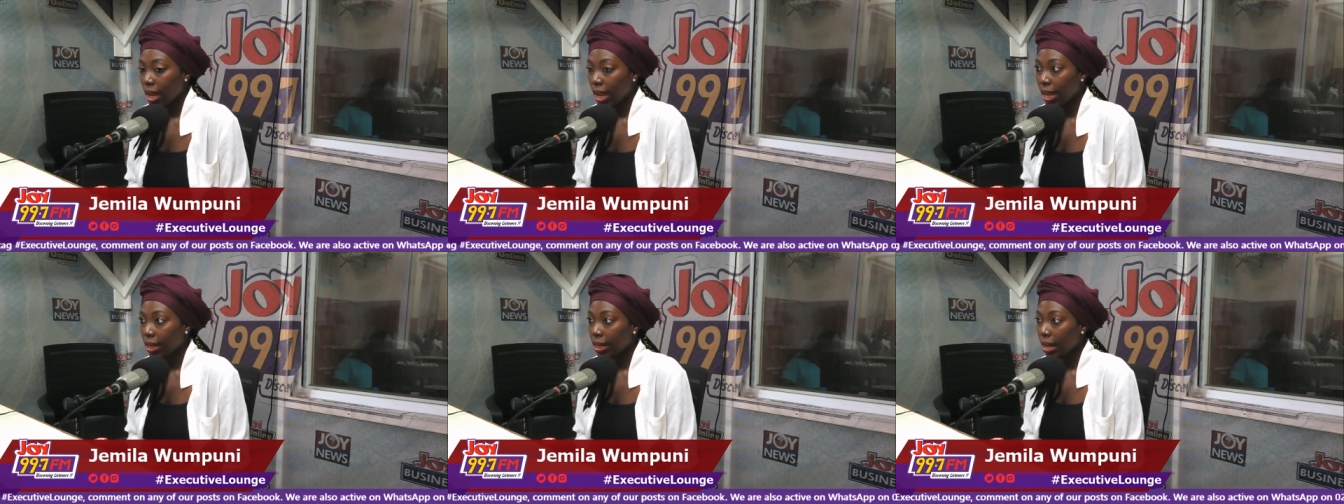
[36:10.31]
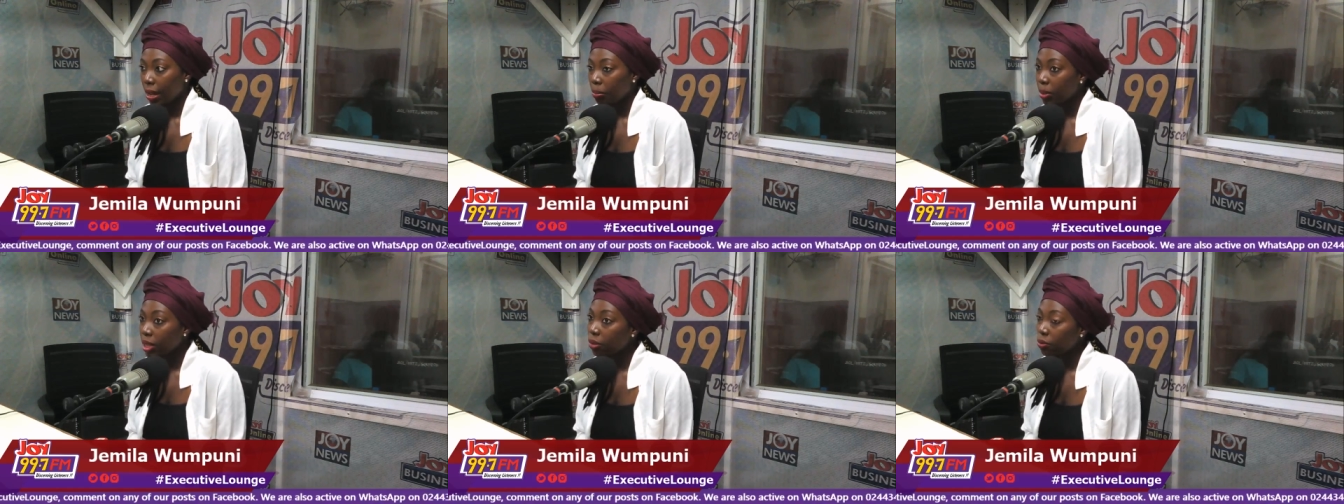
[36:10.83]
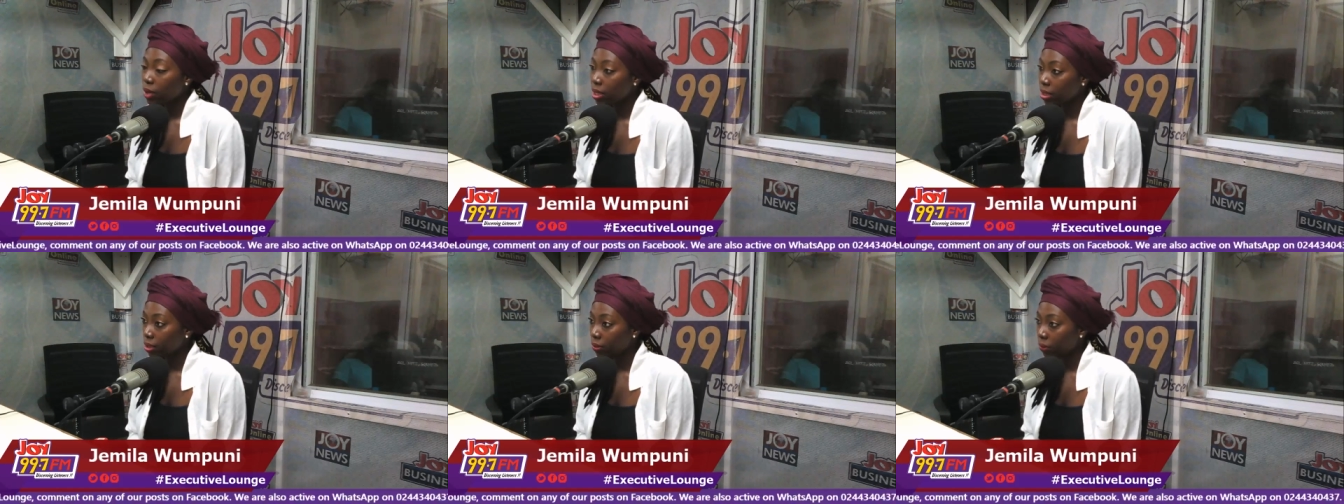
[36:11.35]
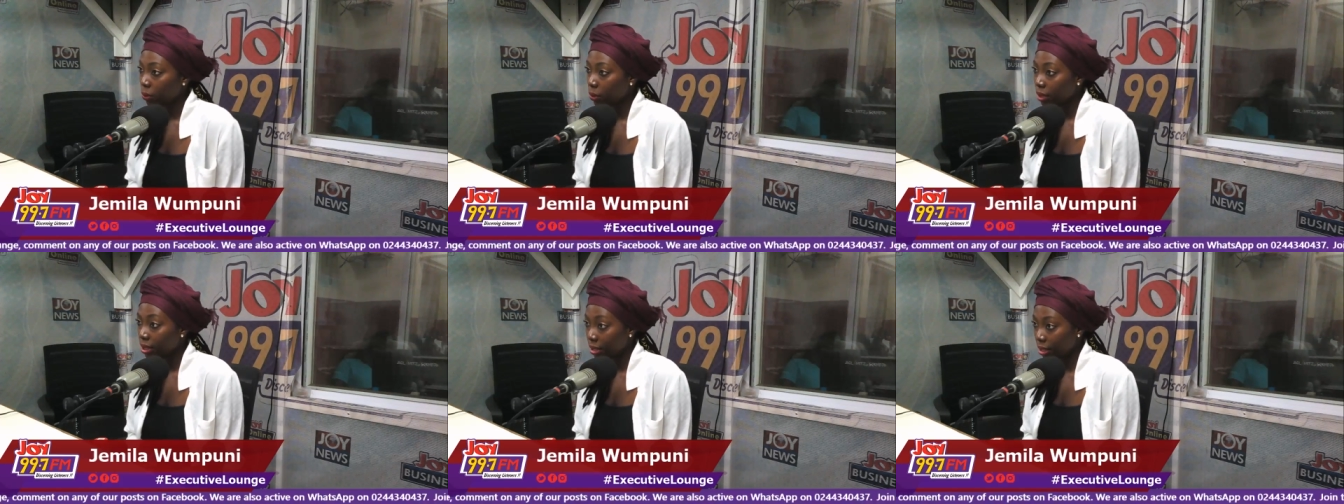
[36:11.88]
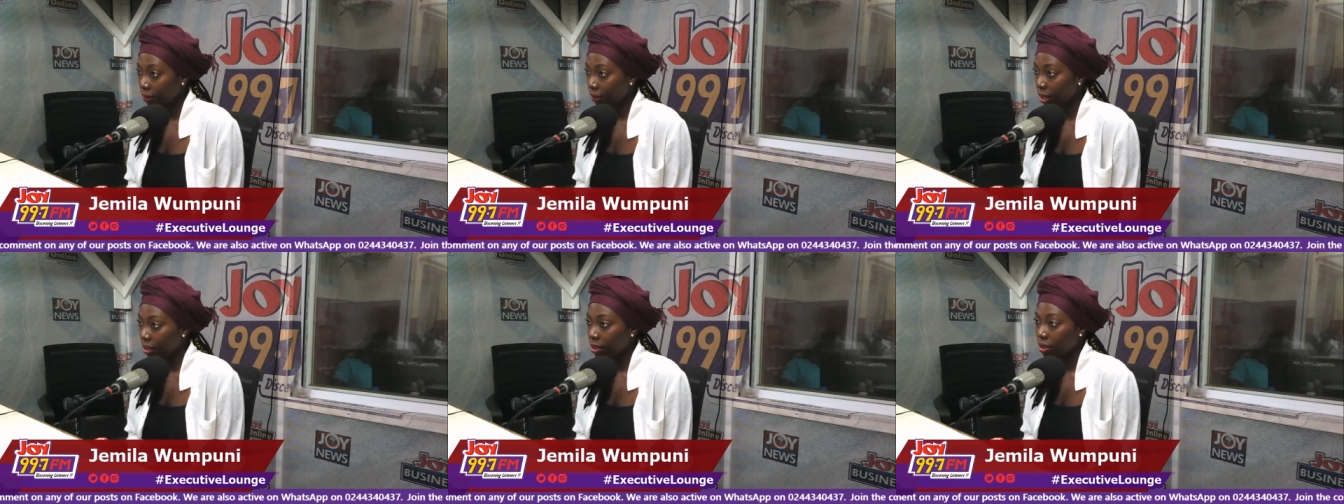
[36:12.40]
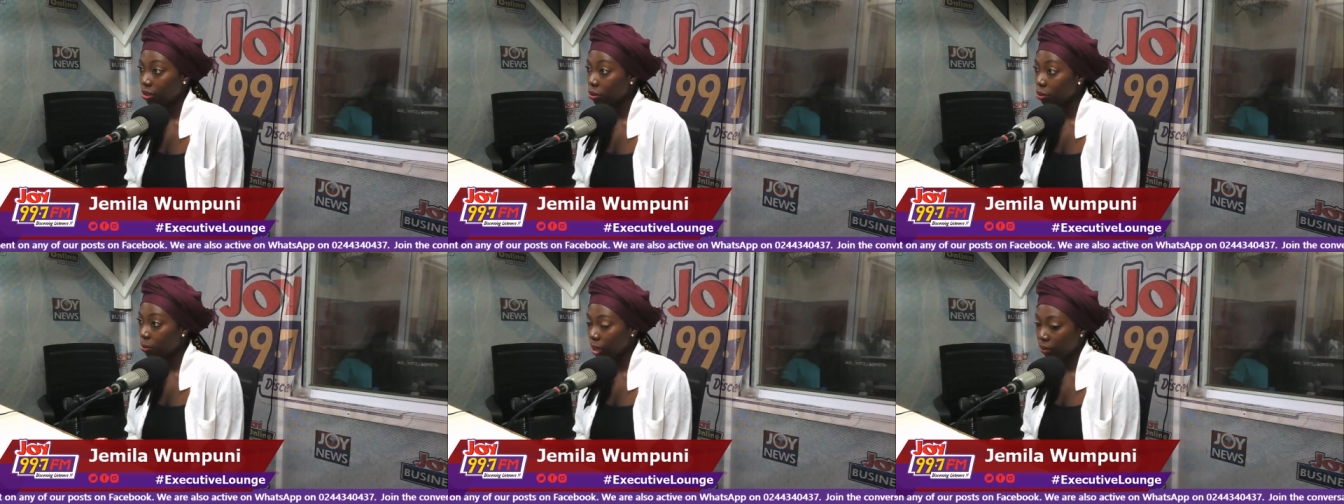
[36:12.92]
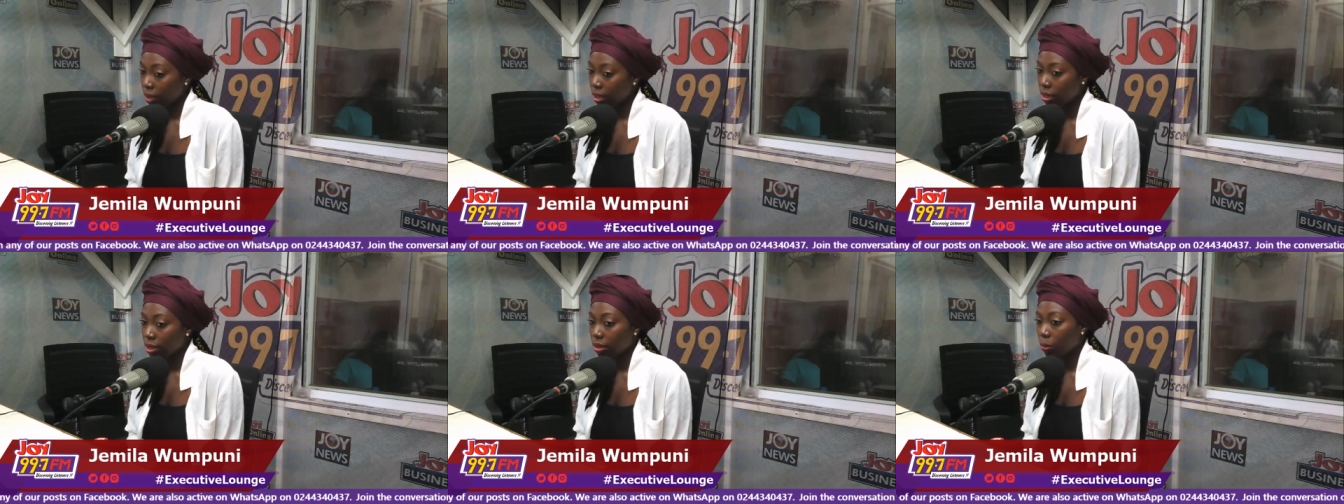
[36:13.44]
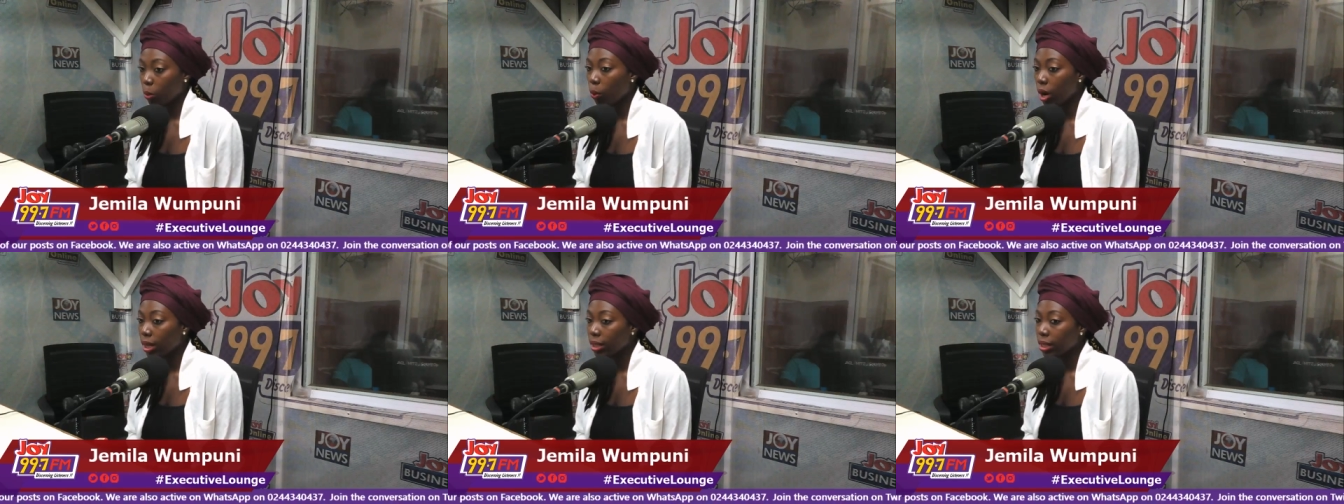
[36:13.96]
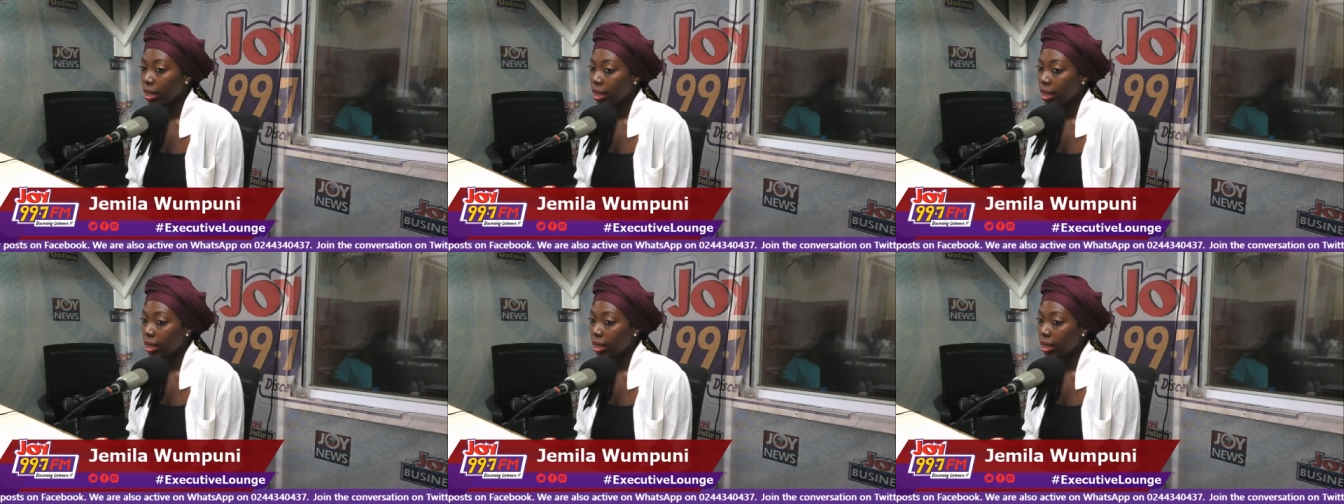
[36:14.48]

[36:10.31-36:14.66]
And a big reason for this event, there are two main reasons. Number one